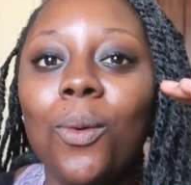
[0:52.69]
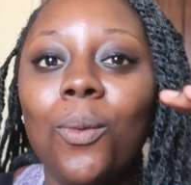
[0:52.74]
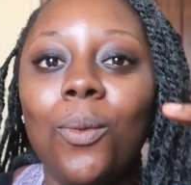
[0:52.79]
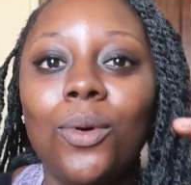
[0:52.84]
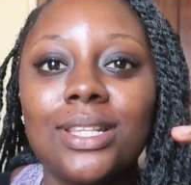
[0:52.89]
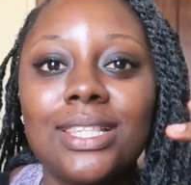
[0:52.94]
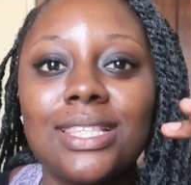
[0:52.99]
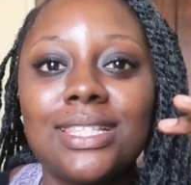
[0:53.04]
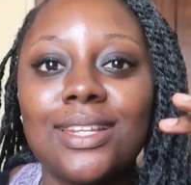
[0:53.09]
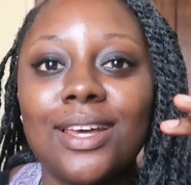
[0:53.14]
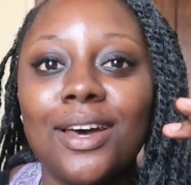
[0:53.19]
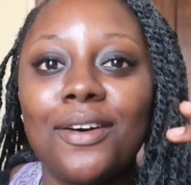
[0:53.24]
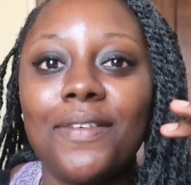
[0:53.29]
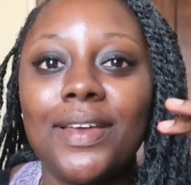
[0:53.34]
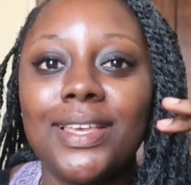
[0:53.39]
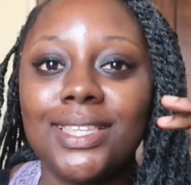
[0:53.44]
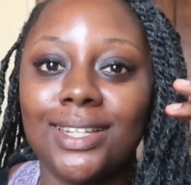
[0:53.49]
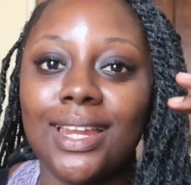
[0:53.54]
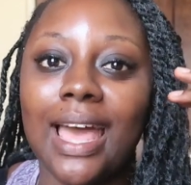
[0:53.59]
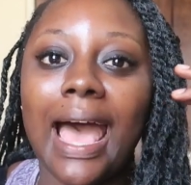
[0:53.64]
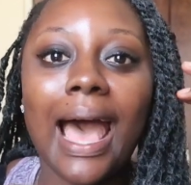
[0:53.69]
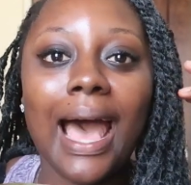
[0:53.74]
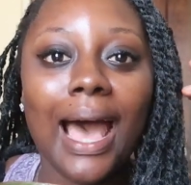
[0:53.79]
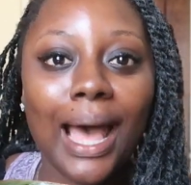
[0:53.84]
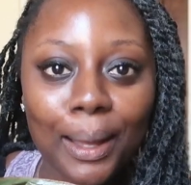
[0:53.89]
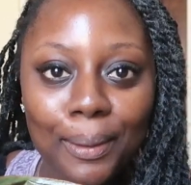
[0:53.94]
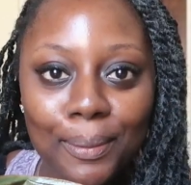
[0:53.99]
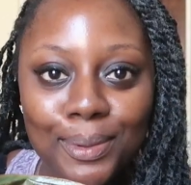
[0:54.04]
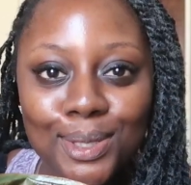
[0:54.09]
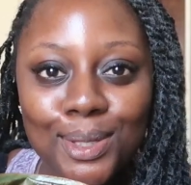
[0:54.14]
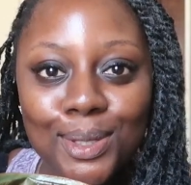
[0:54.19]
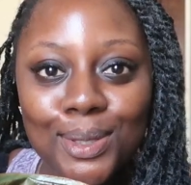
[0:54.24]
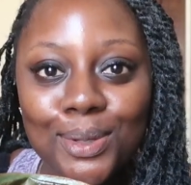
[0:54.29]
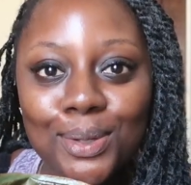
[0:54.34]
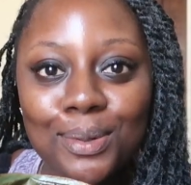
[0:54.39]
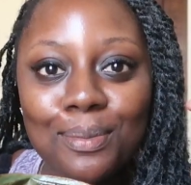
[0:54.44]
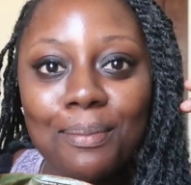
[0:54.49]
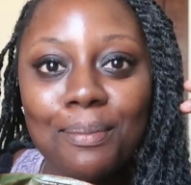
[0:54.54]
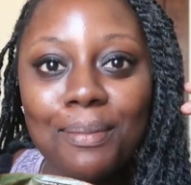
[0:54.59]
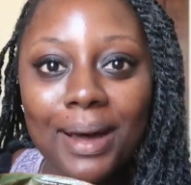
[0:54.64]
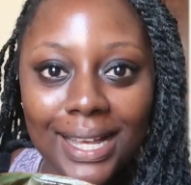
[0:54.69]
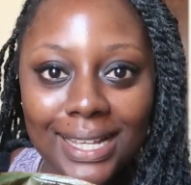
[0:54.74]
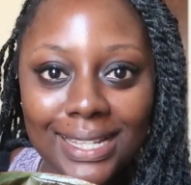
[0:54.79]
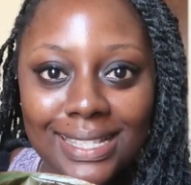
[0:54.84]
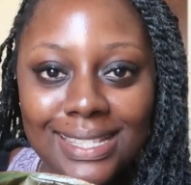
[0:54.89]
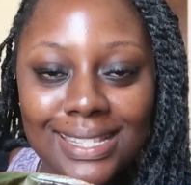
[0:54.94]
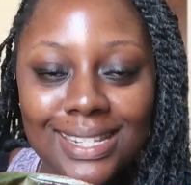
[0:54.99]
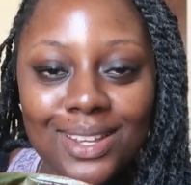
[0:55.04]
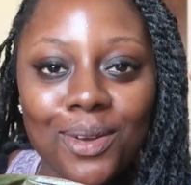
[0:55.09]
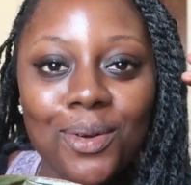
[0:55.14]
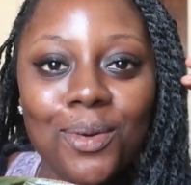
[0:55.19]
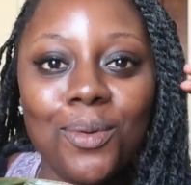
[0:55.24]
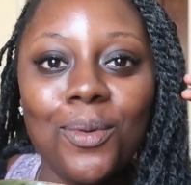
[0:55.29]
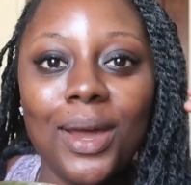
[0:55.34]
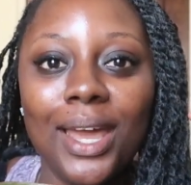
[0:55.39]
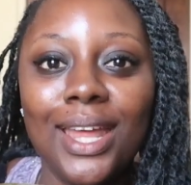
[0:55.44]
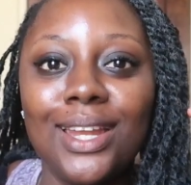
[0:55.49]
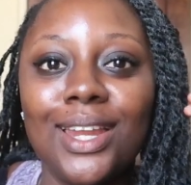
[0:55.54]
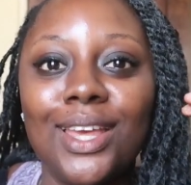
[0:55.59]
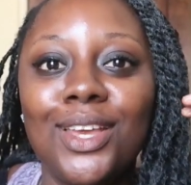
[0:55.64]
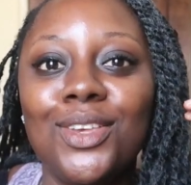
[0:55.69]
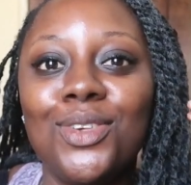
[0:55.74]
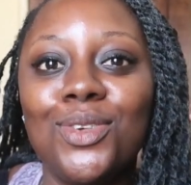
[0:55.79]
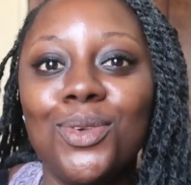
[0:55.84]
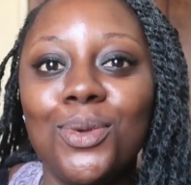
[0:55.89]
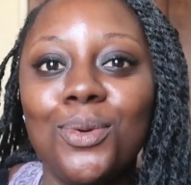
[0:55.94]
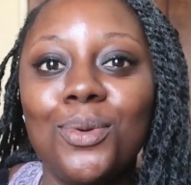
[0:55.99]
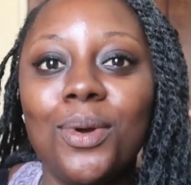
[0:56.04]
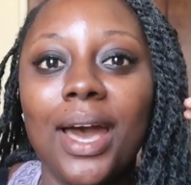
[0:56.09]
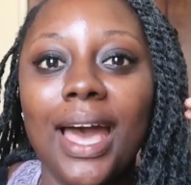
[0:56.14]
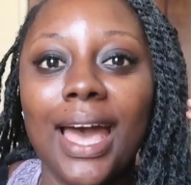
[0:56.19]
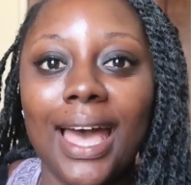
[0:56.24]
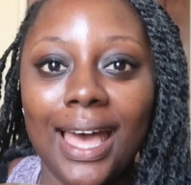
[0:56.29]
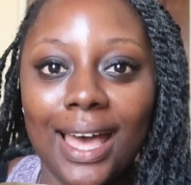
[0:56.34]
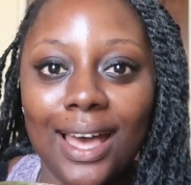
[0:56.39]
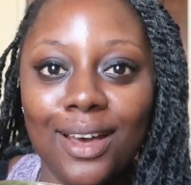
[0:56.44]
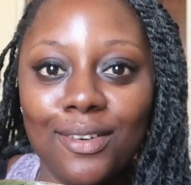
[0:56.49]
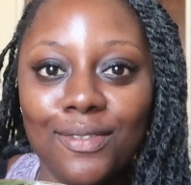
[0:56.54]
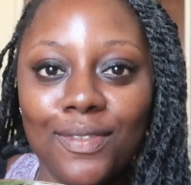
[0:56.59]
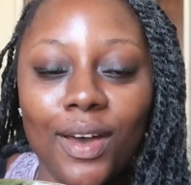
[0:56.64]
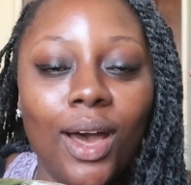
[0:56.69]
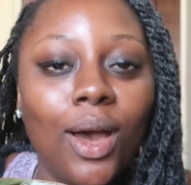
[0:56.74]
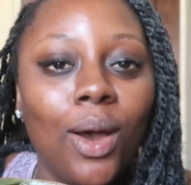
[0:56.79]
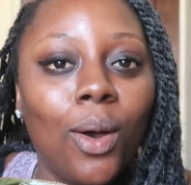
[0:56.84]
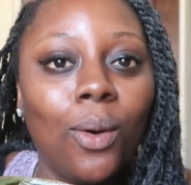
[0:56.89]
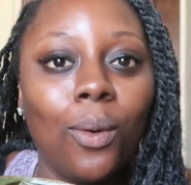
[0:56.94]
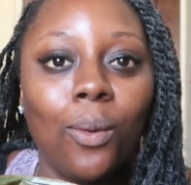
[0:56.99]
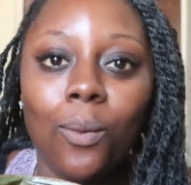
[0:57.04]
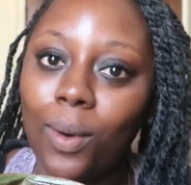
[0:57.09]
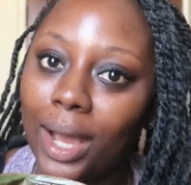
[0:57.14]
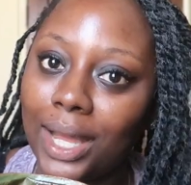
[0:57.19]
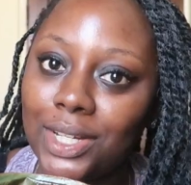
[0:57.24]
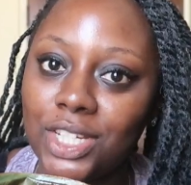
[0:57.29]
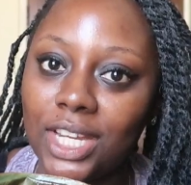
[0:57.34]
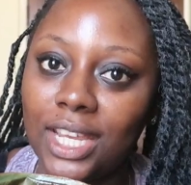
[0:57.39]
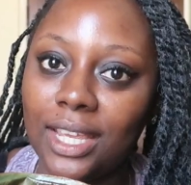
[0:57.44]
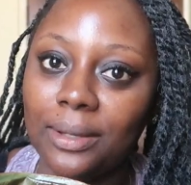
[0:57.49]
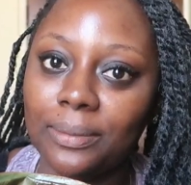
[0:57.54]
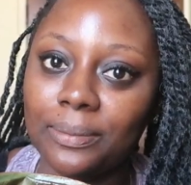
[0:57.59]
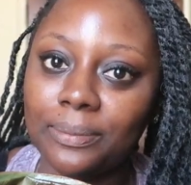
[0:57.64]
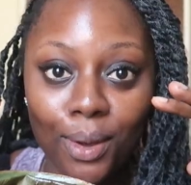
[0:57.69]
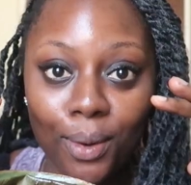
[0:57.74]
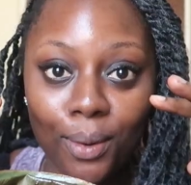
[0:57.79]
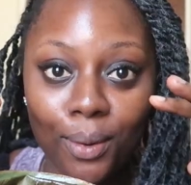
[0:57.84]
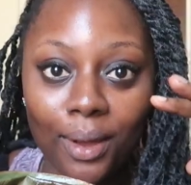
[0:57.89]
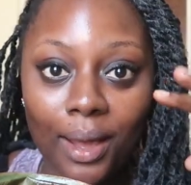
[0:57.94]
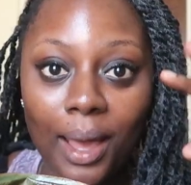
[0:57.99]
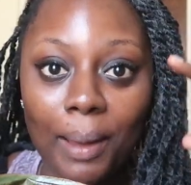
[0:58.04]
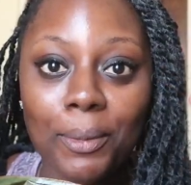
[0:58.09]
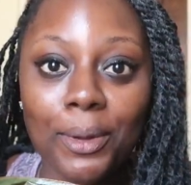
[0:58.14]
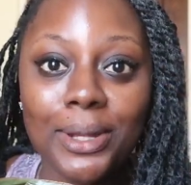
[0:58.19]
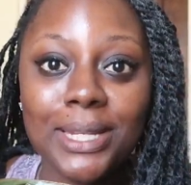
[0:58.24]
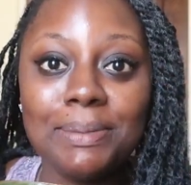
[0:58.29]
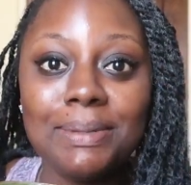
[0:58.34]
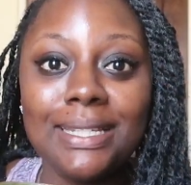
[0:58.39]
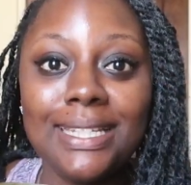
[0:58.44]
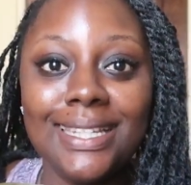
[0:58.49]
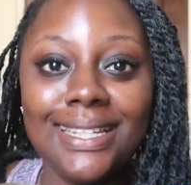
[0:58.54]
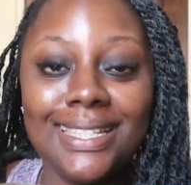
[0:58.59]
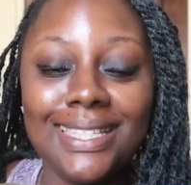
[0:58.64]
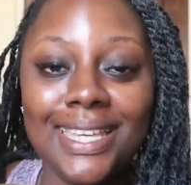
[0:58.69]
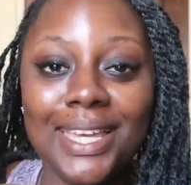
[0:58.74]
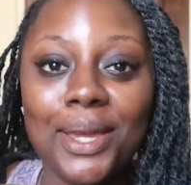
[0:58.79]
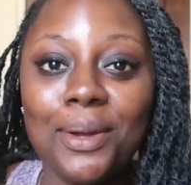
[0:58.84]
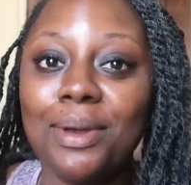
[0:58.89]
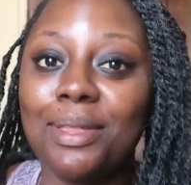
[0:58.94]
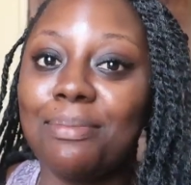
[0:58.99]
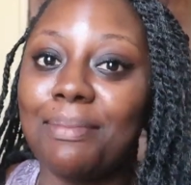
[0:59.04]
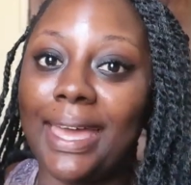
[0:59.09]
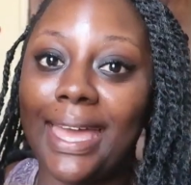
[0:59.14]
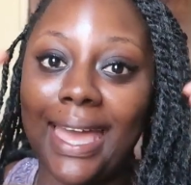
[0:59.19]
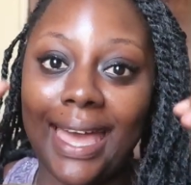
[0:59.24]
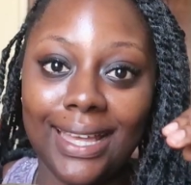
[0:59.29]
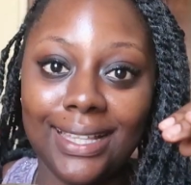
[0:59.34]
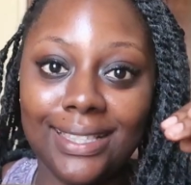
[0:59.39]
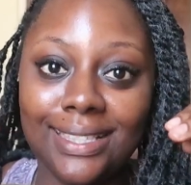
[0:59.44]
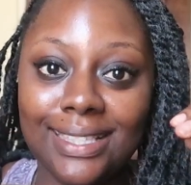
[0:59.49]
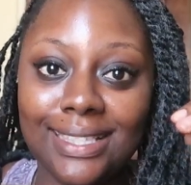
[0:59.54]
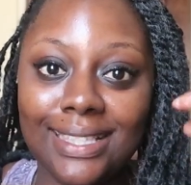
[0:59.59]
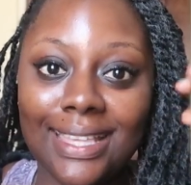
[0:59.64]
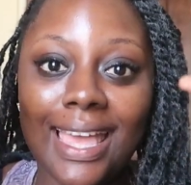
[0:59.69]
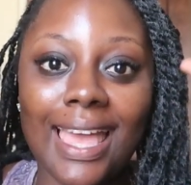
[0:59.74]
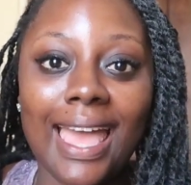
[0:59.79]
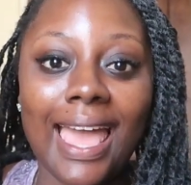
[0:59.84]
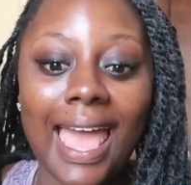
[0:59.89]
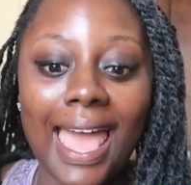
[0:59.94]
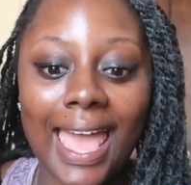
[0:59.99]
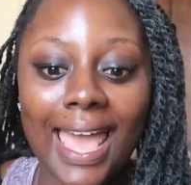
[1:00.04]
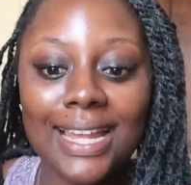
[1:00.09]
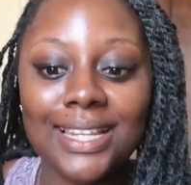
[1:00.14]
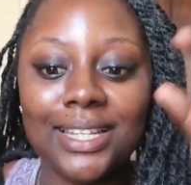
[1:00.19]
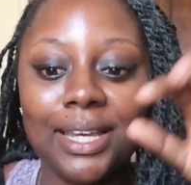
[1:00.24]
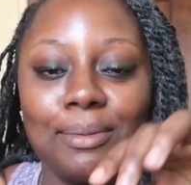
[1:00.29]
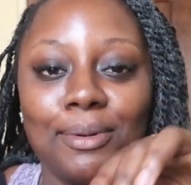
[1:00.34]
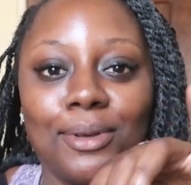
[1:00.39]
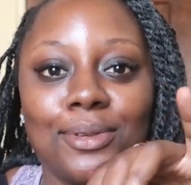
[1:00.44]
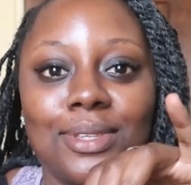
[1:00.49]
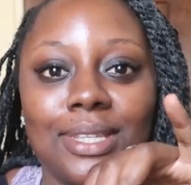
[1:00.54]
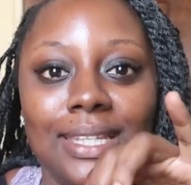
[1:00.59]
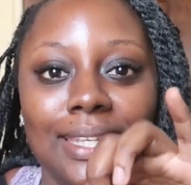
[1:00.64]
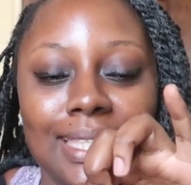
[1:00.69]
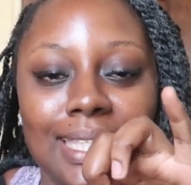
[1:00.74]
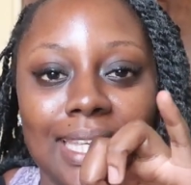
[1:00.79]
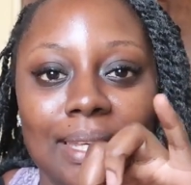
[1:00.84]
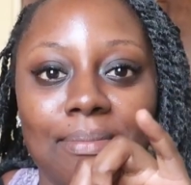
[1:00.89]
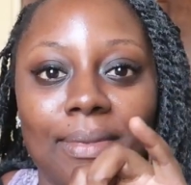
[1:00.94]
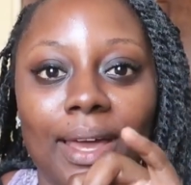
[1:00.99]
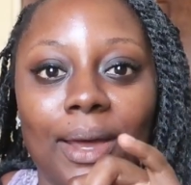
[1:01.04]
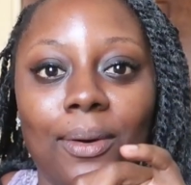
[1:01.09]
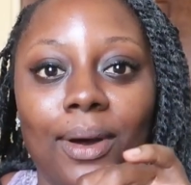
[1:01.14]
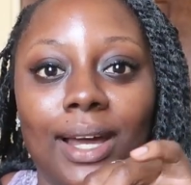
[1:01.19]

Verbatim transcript: What stuff is an absolute must when you have waakye. So I'm going to be eating with my hands and I'm also eating my